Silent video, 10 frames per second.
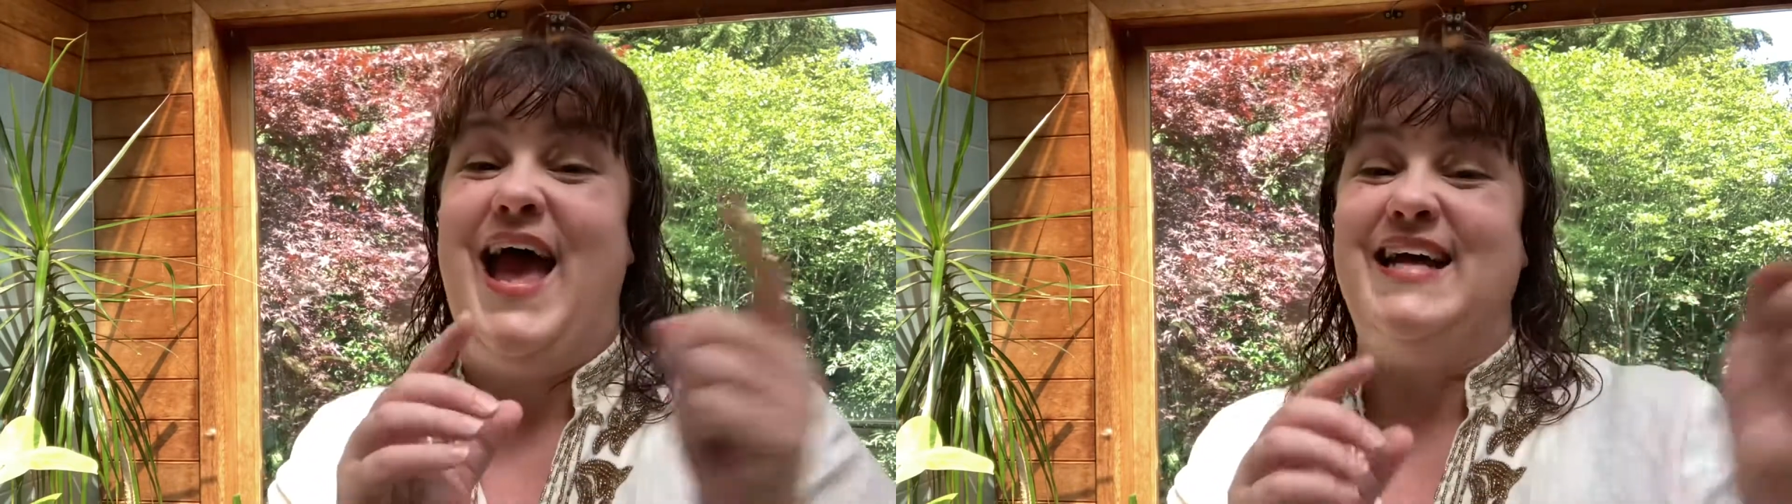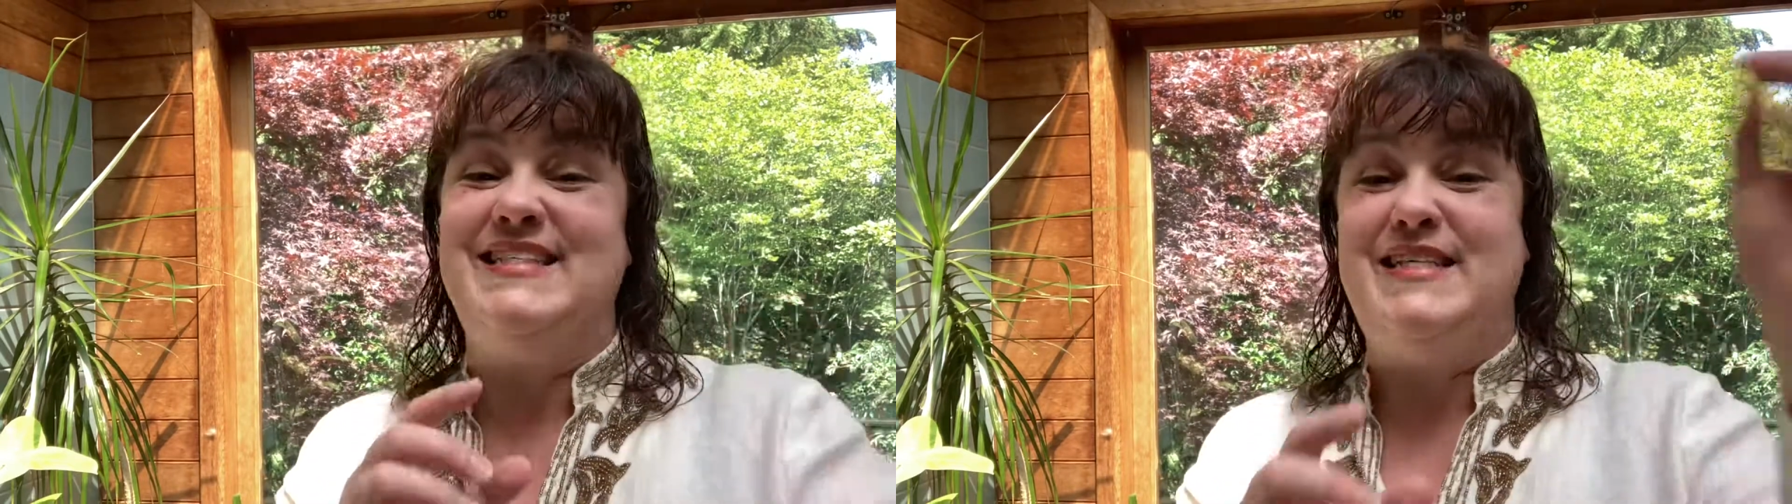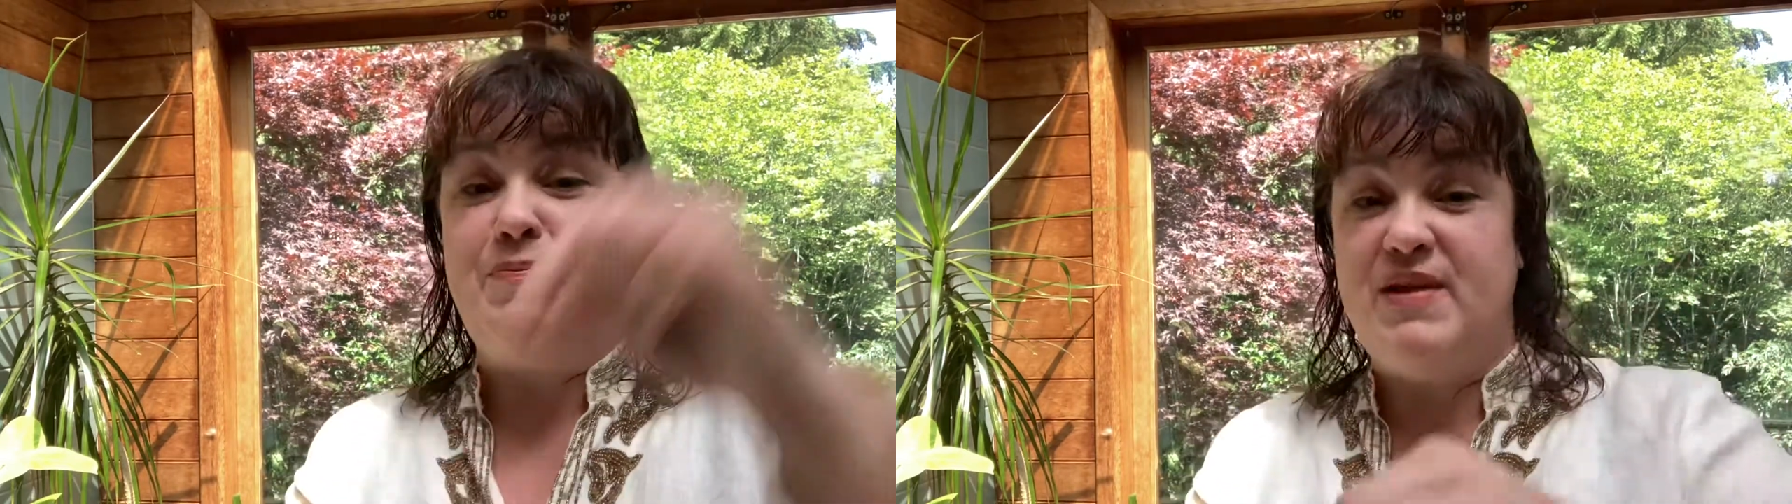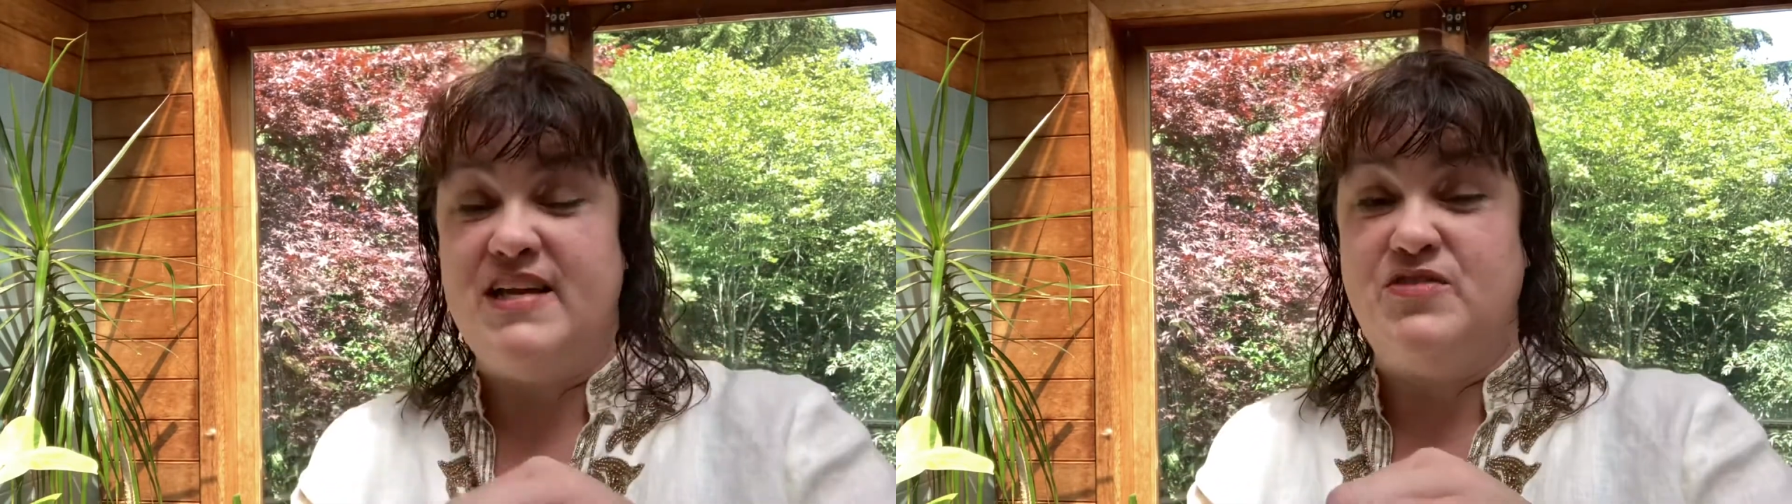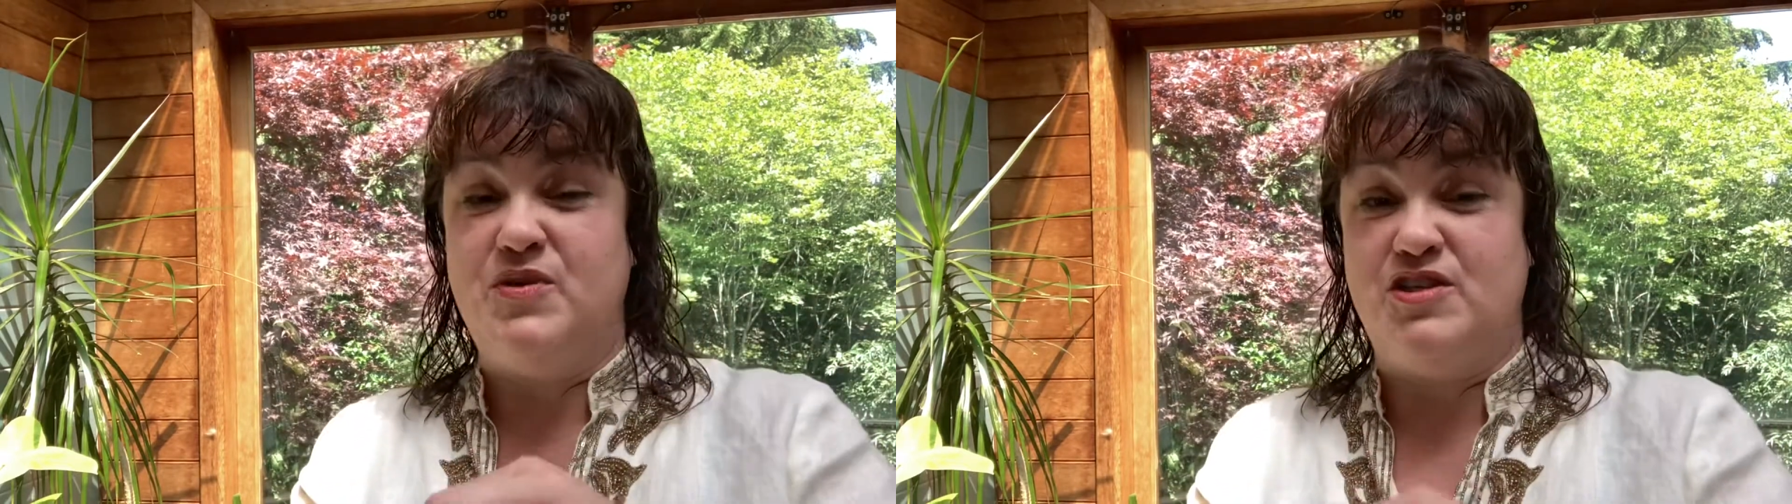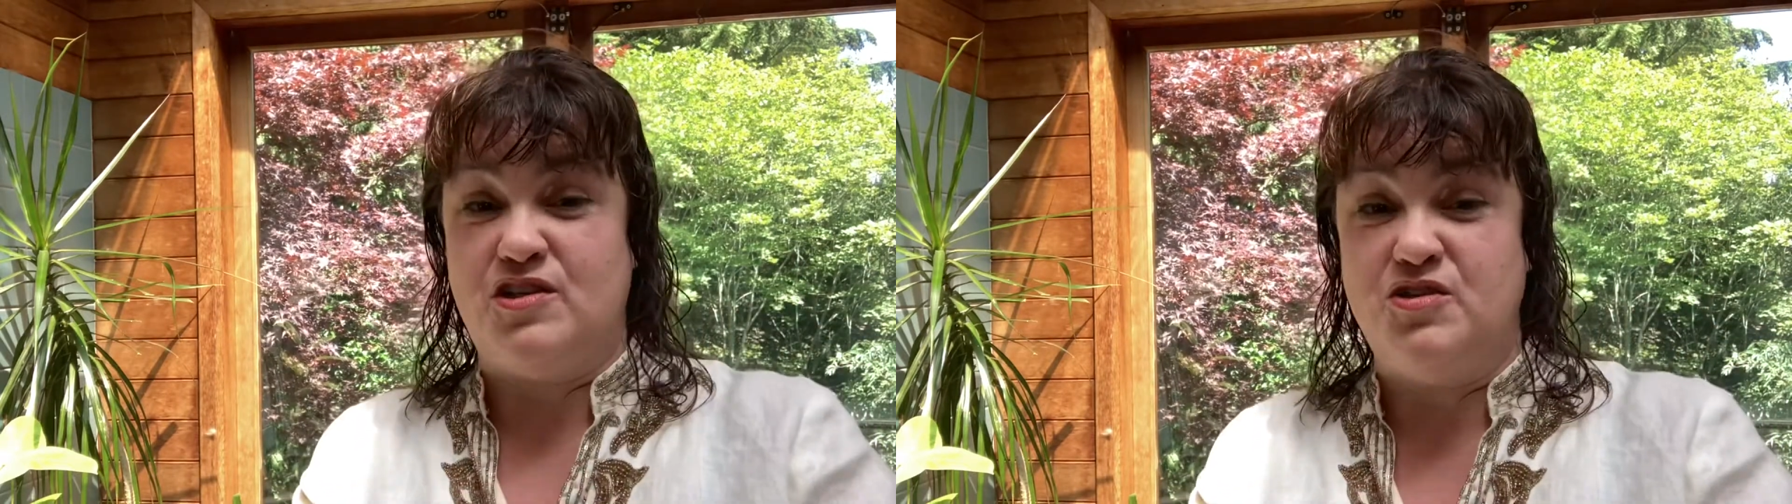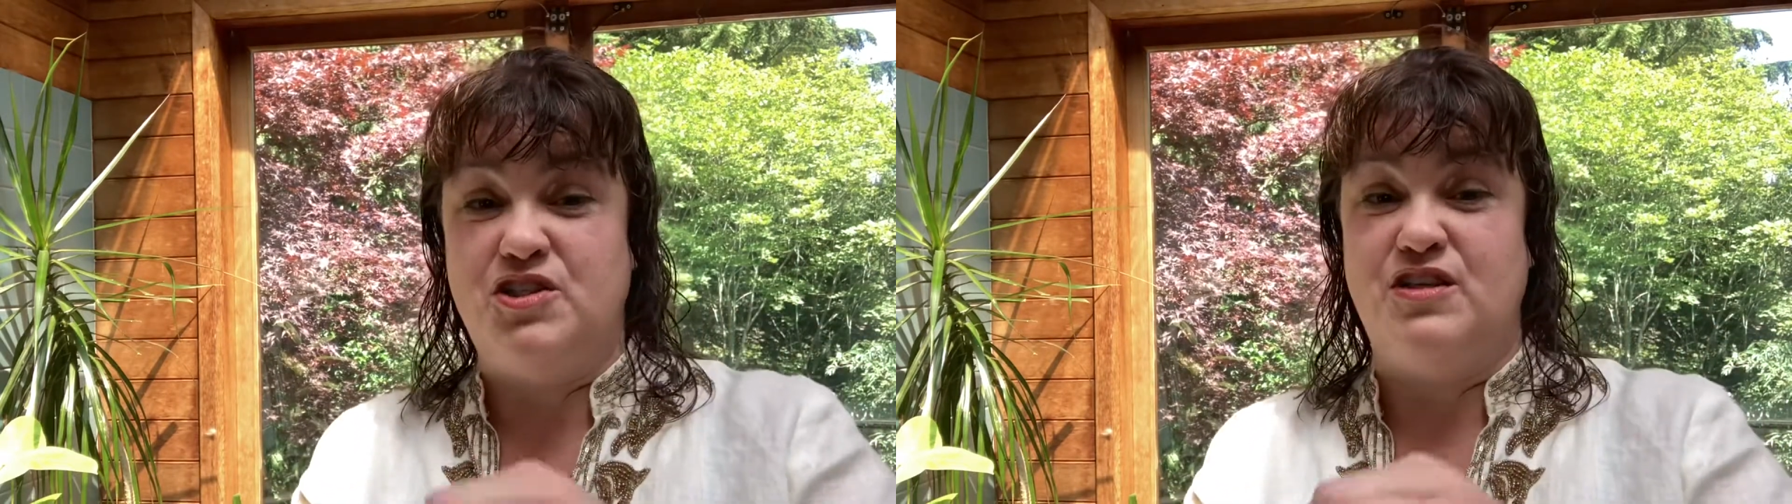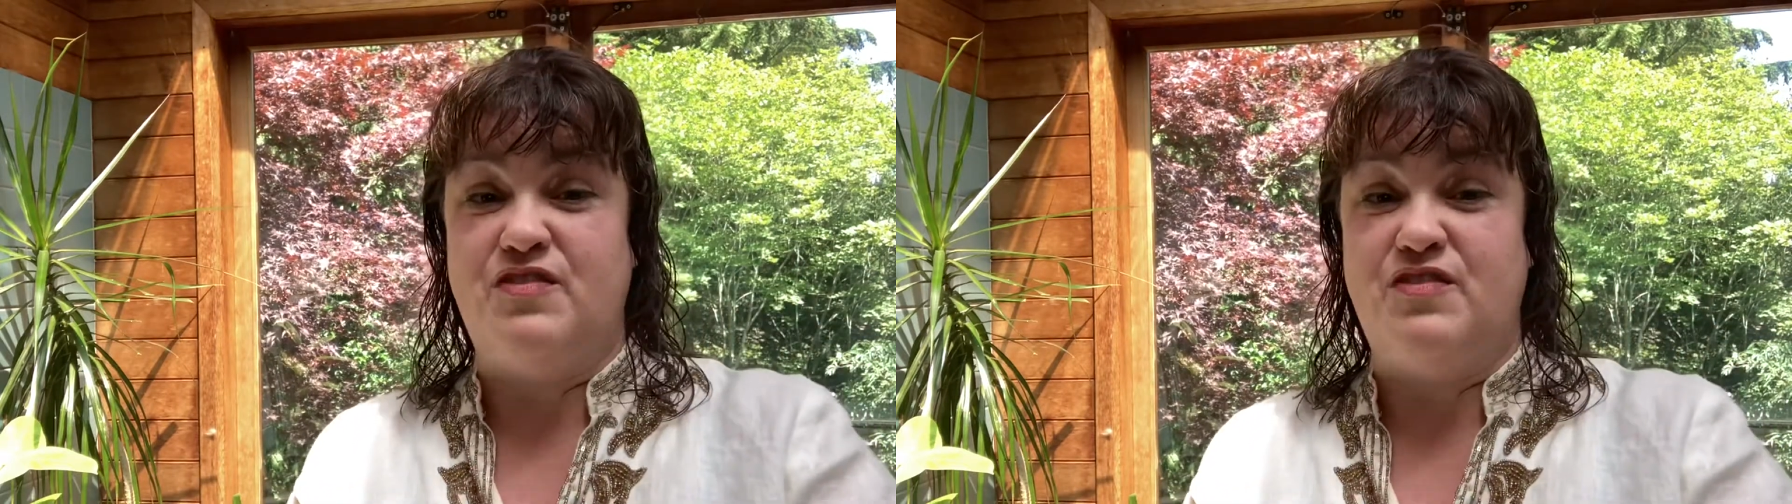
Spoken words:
and dip it into a solution of